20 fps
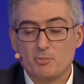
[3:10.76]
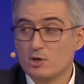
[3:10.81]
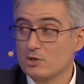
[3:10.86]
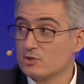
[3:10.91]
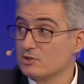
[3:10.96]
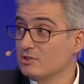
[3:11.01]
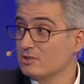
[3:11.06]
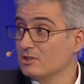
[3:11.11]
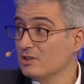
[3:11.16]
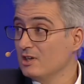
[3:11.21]

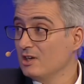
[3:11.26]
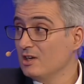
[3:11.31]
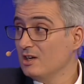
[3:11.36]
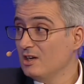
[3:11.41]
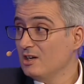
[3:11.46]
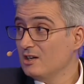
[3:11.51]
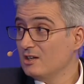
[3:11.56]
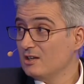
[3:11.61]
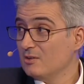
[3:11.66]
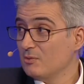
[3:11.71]
Poste.
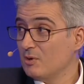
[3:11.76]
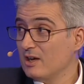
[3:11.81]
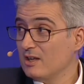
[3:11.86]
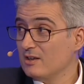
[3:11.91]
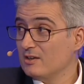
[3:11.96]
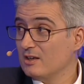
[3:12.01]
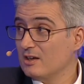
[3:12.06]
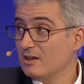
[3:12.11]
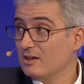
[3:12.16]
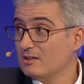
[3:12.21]

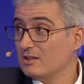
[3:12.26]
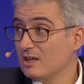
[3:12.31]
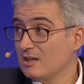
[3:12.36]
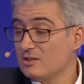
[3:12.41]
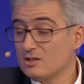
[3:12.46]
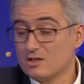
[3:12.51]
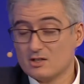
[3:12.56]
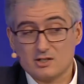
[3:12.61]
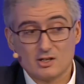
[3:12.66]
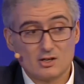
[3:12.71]
When 10
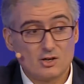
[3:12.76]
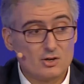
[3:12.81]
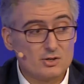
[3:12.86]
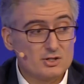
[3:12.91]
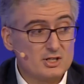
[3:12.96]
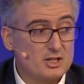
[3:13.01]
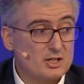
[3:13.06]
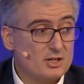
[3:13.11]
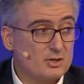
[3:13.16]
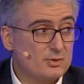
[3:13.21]
years ago
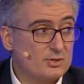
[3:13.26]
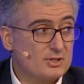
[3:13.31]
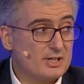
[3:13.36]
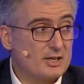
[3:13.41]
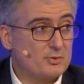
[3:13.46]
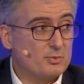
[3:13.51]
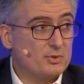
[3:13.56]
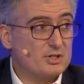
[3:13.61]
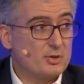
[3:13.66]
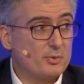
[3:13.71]
they knew
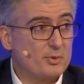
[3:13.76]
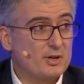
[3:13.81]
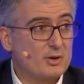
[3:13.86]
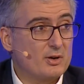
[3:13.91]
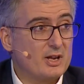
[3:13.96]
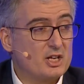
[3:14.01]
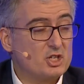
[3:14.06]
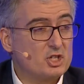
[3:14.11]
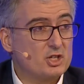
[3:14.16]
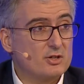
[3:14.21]
that with the
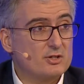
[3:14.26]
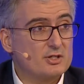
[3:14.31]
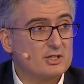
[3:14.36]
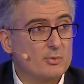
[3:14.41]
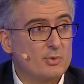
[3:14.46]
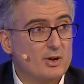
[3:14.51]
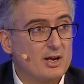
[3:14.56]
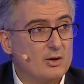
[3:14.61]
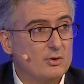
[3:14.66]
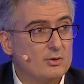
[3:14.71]
regulations they
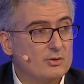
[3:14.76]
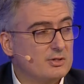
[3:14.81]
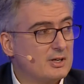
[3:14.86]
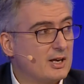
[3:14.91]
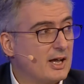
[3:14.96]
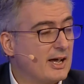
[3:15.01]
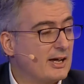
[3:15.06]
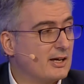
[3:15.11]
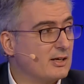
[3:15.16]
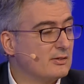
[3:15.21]
will lose
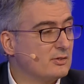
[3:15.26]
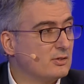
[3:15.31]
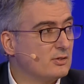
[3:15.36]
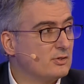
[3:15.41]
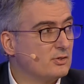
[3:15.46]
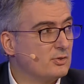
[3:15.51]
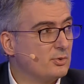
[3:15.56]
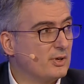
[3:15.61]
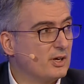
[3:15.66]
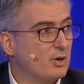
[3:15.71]
like
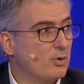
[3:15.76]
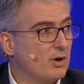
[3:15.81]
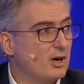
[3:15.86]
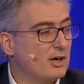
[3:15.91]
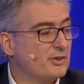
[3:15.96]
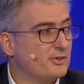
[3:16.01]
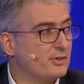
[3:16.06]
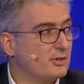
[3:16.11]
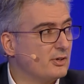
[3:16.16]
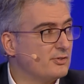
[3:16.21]

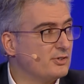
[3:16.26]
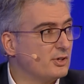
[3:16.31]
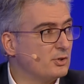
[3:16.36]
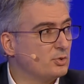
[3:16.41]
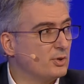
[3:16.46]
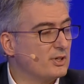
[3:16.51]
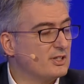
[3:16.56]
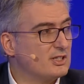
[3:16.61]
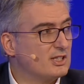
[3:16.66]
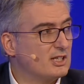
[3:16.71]
3/4 of the
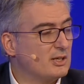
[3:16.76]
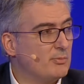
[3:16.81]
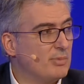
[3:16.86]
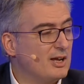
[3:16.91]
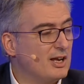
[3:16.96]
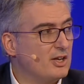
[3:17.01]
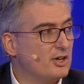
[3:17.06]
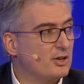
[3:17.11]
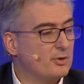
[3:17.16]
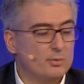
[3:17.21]
20
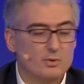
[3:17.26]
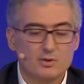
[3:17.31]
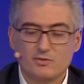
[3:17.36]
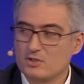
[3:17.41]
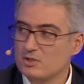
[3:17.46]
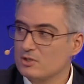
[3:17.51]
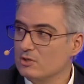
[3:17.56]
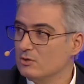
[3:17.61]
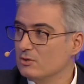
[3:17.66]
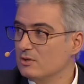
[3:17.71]
billion
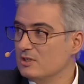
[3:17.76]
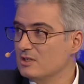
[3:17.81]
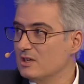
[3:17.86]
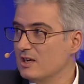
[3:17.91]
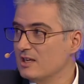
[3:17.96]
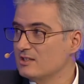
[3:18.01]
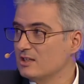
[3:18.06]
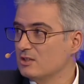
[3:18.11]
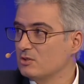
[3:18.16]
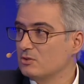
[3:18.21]
revenue in
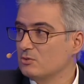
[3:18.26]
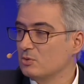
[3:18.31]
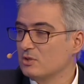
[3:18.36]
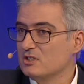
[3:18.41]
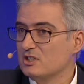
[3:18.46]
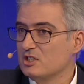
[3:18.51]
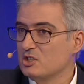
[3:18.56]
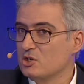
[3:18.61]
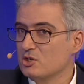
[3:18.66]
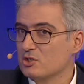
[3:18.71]
less than
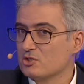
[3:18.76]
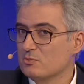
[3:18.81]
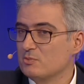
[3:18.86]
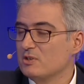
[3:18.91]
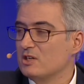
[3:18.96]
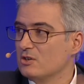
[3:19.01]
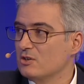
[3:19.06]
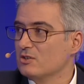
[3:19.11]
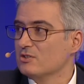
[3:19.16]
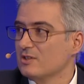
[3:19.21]
20 years
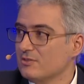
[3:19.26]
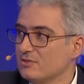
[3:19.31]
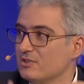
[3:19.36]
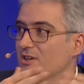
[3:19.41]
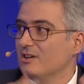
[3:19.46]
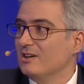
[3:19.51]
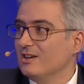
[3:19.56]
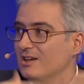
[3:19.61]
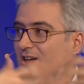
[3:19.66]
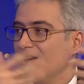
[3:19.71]
because of
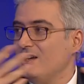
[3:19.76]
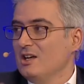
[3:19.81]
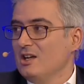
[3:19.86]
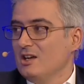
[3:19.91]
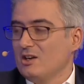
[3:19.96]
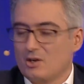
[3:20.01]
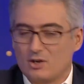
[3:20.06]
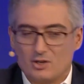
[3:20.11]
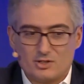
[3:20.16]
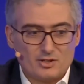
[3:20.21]
the
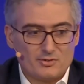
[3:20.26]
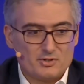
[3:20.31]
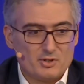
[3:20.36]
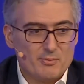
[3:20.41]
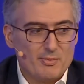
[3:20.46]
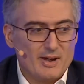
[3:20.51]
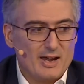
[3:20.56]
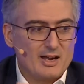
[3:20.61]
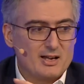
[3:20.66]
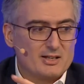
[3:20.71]
loss of the
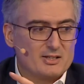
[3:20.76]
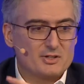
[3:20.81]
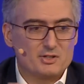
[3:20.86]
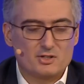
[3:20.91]
mails